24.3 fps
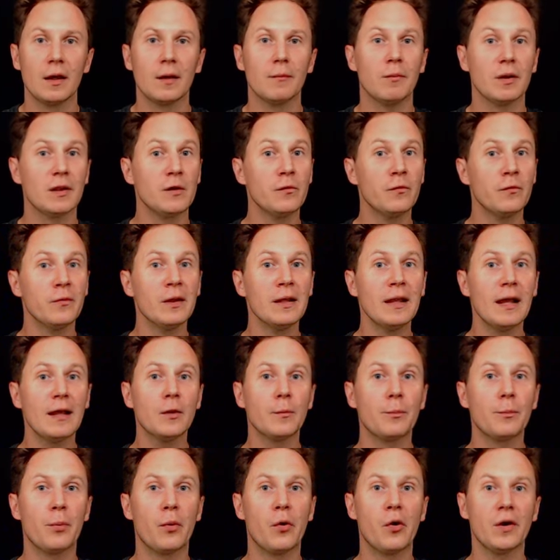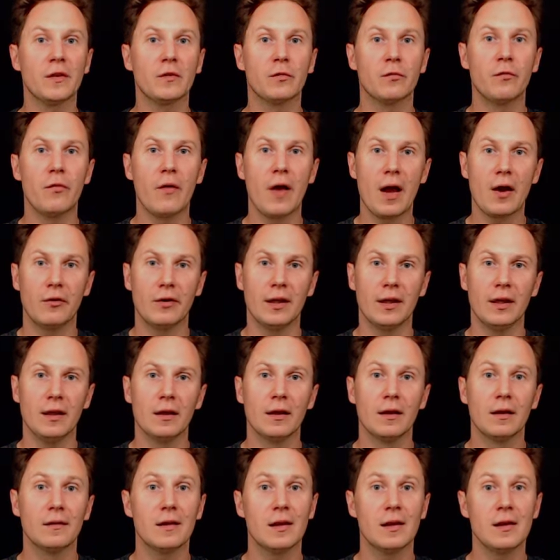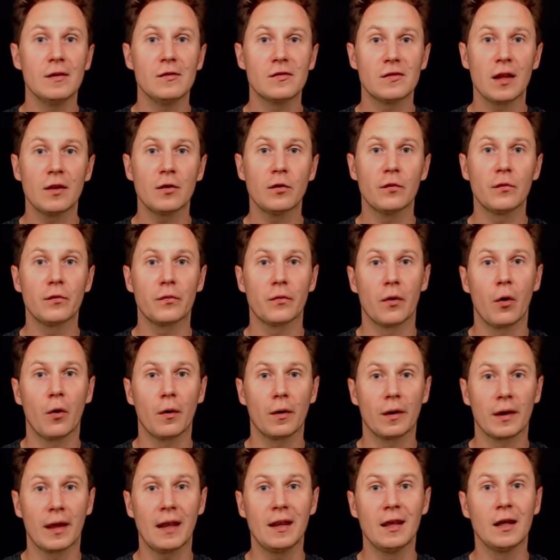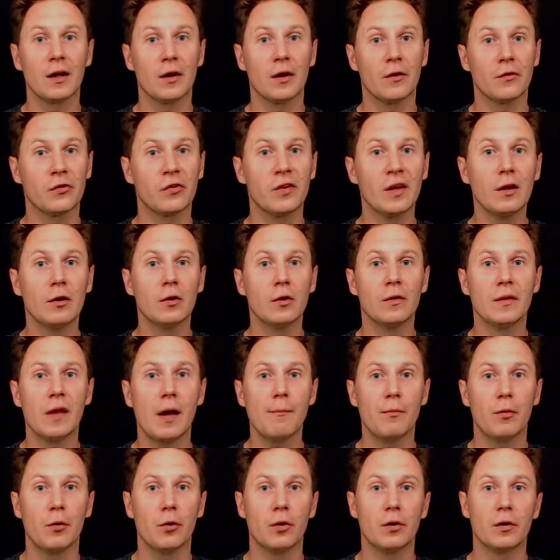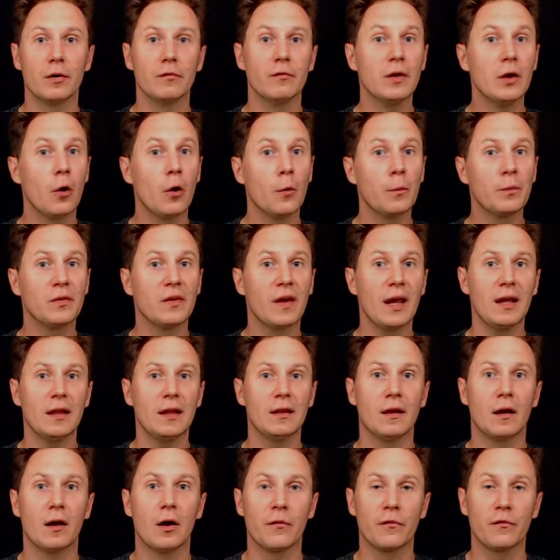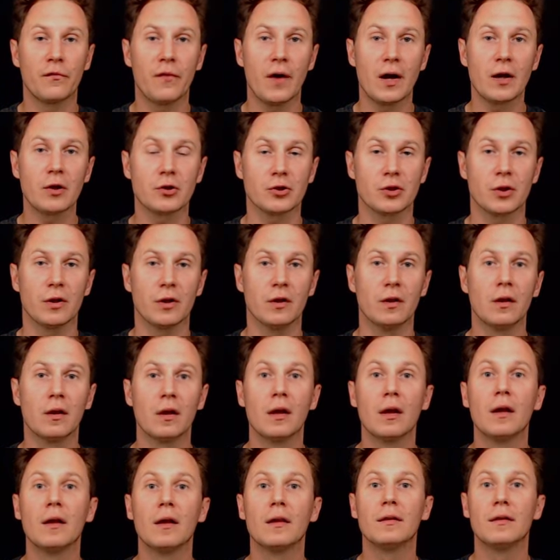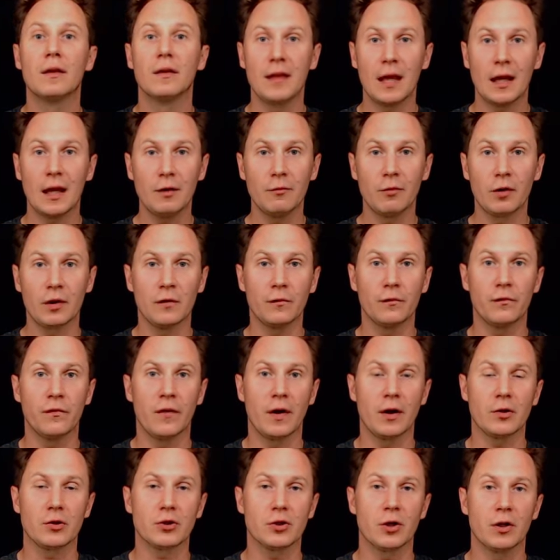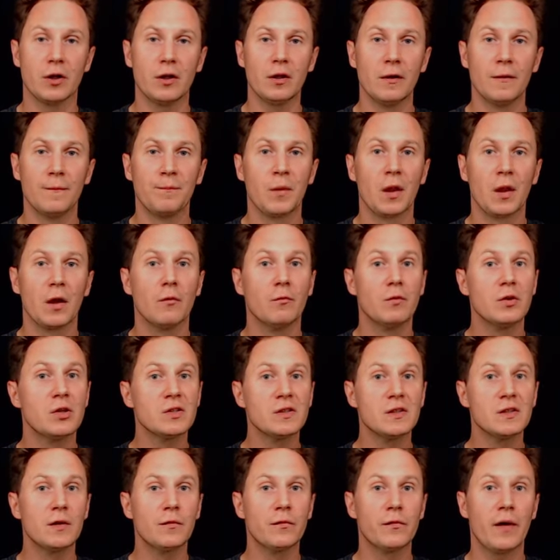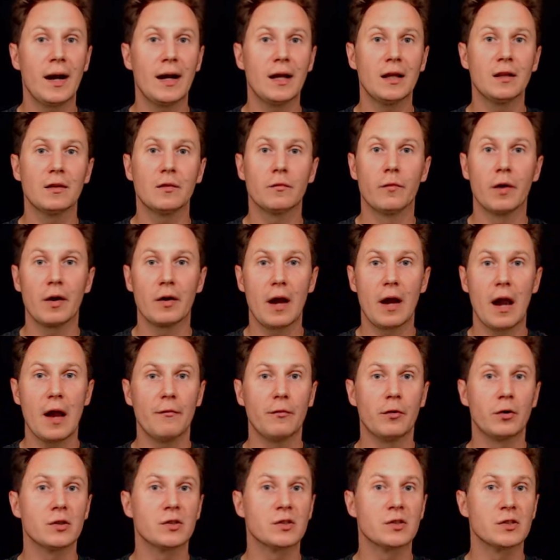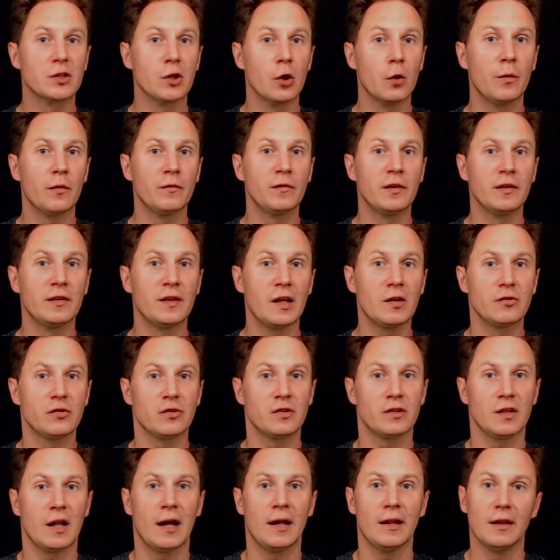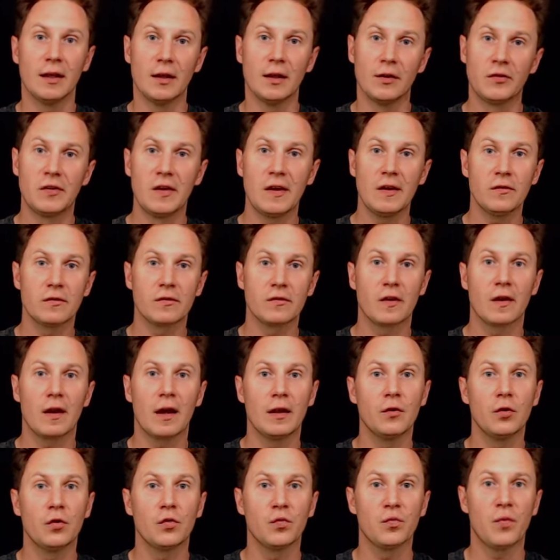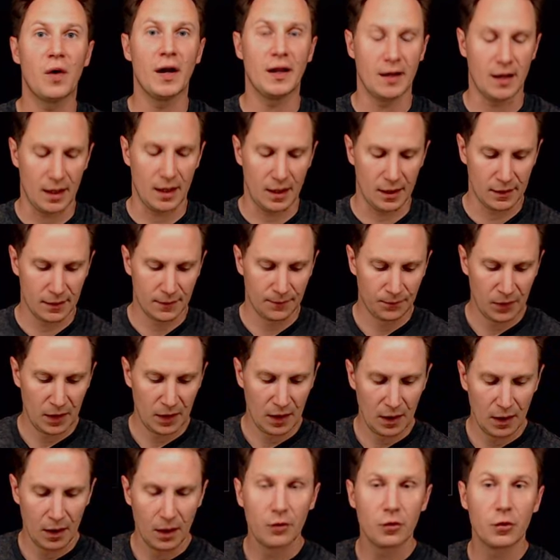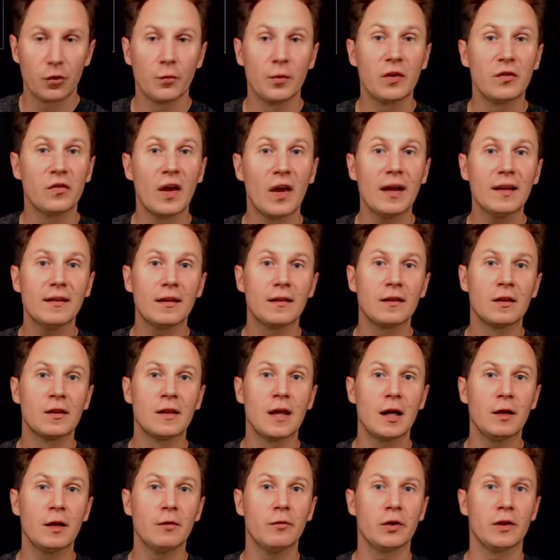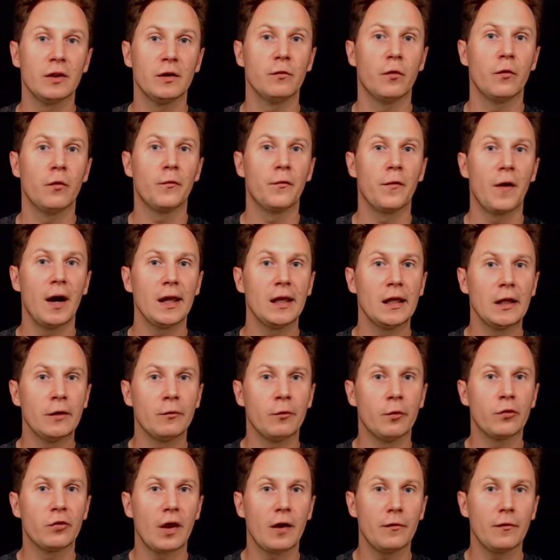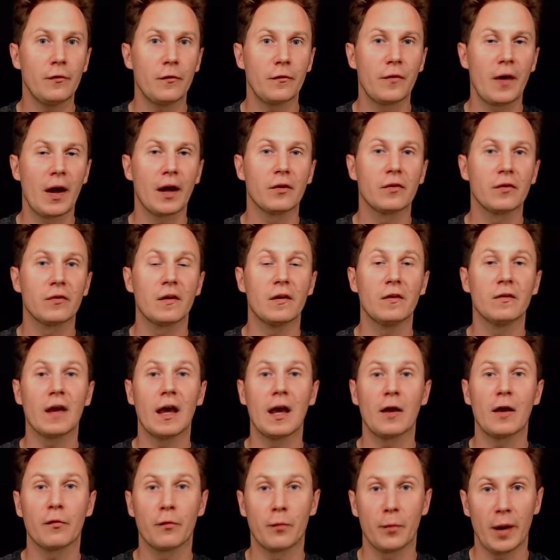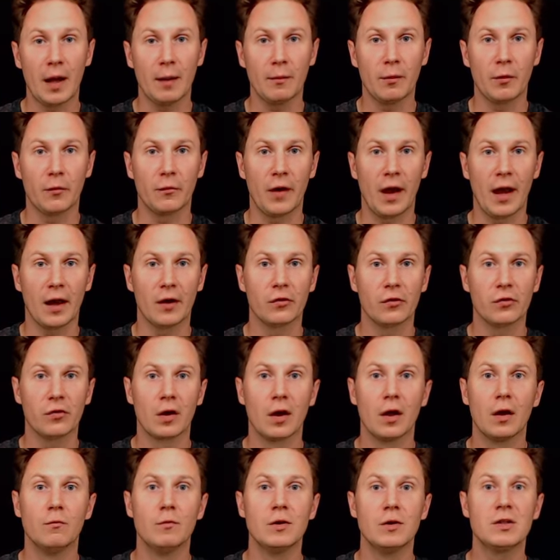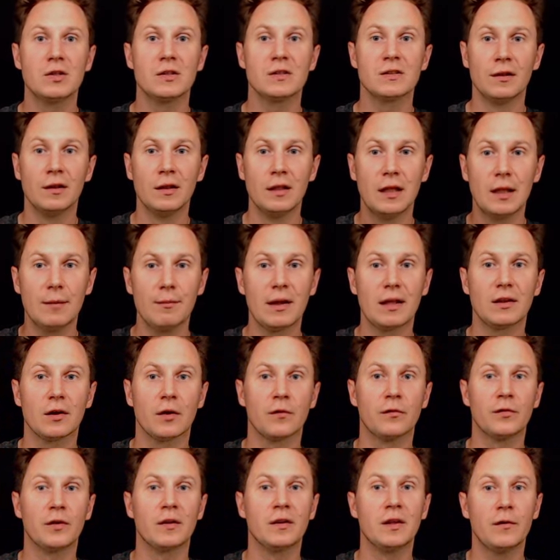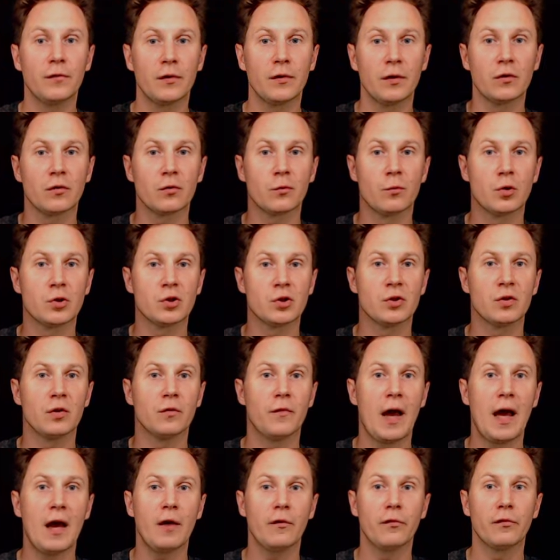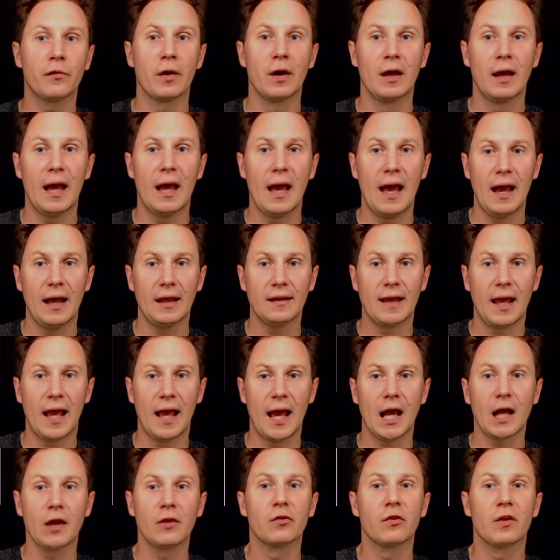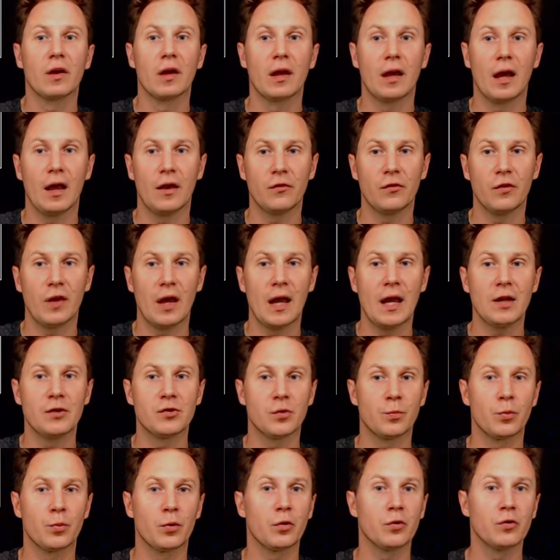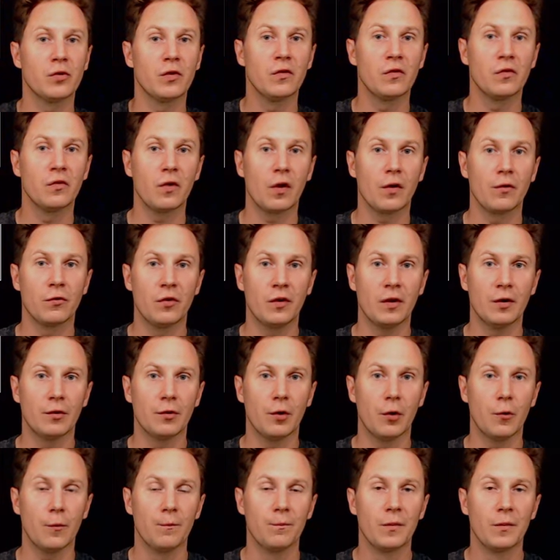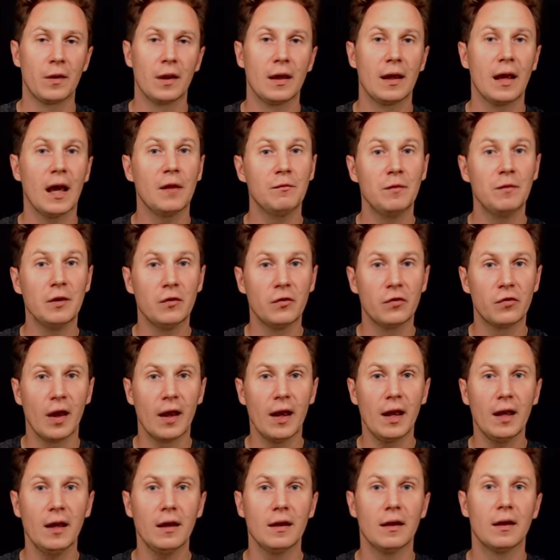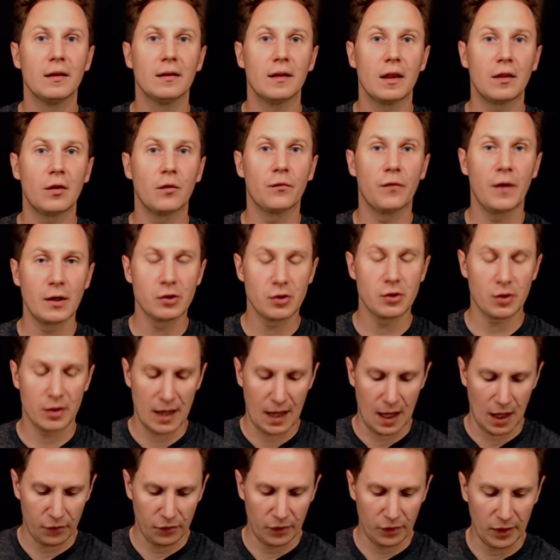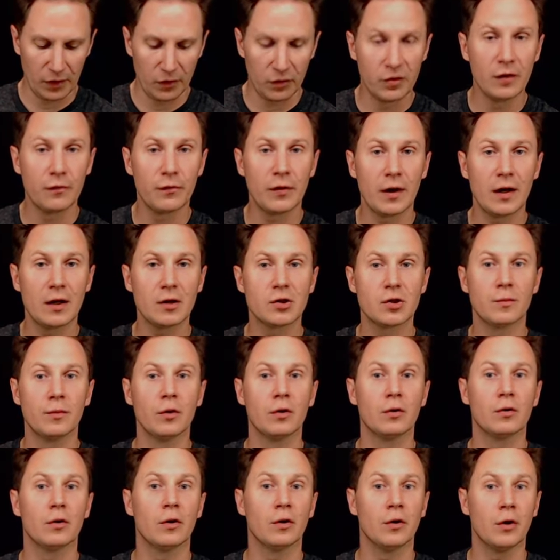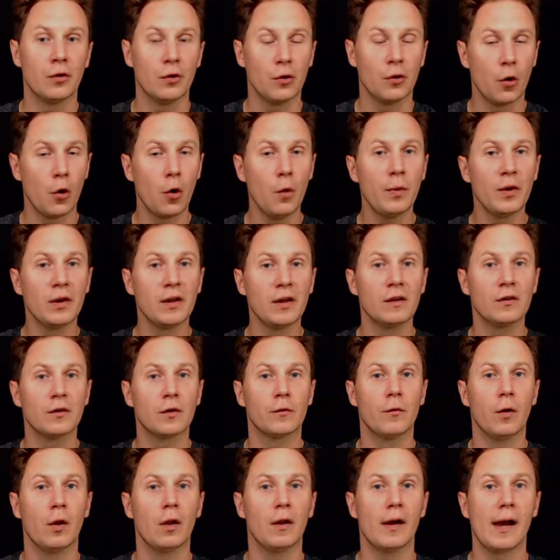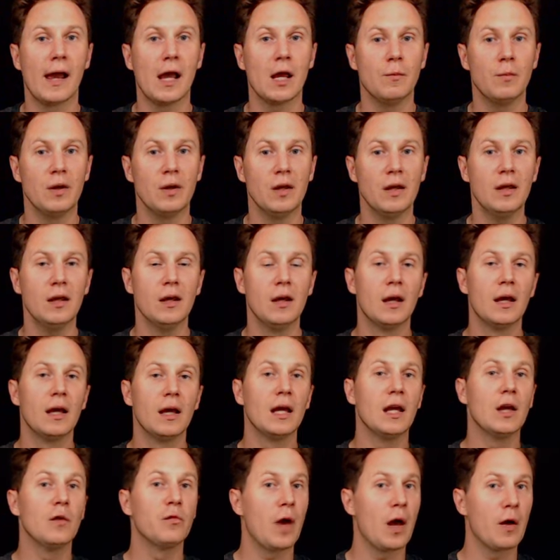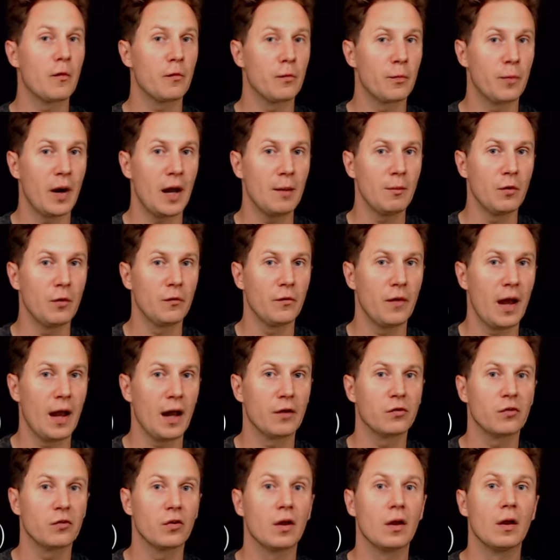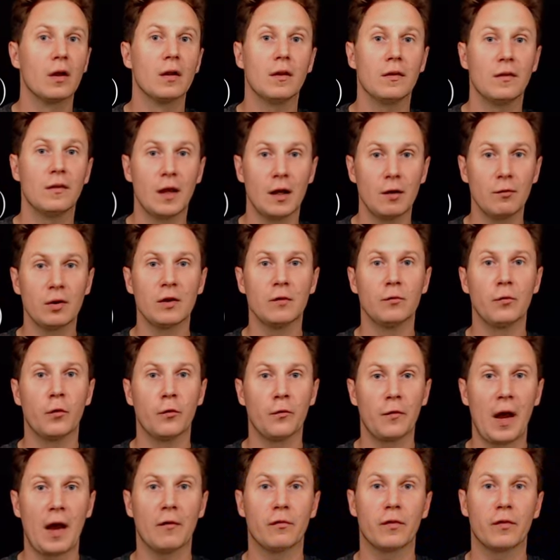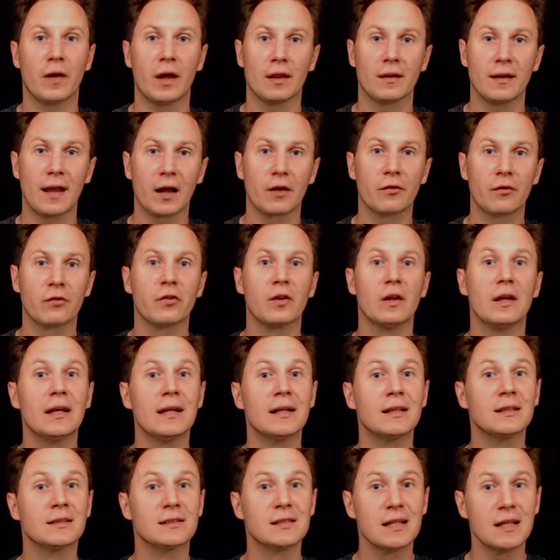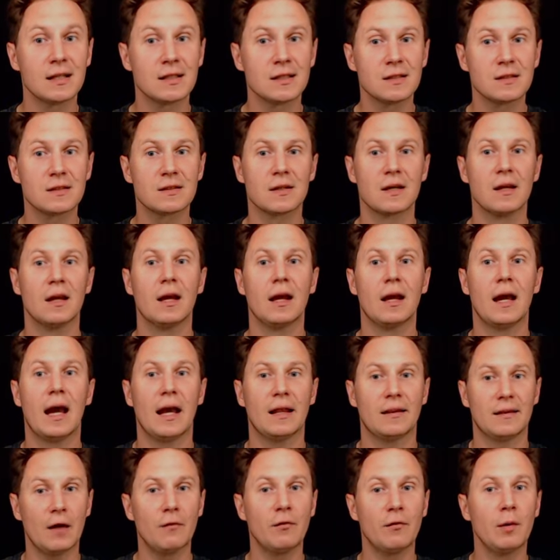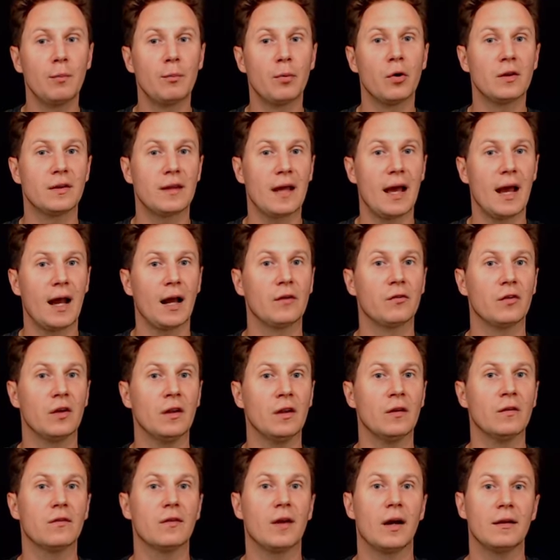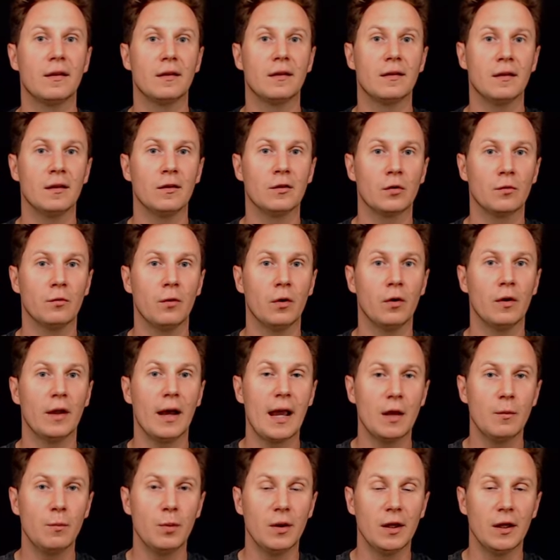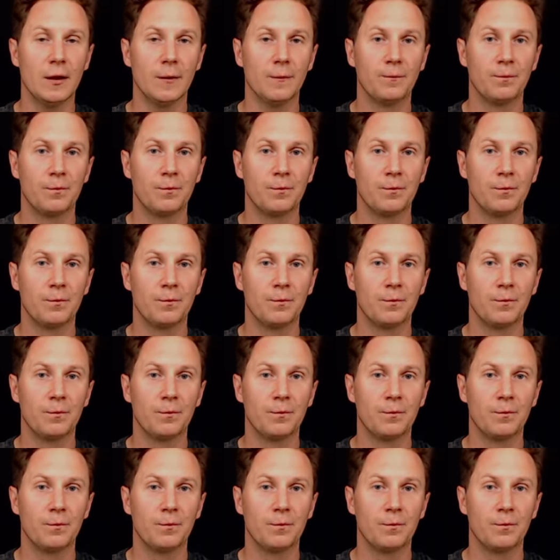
But if we let the point vary, then instead of getting a single number, we obtain a function, the derivative function, which is defined wherever the slope of the tangent line exists and is finite. So we say that the derivative of y equals f of x is f prime of x, which is the limit of the difference quotient of f at x as h approaches 0. And we say that the function f is differentiable on an open interval ab if f prime of x, the derivative of f at x, exists at every point x inside that interval ab.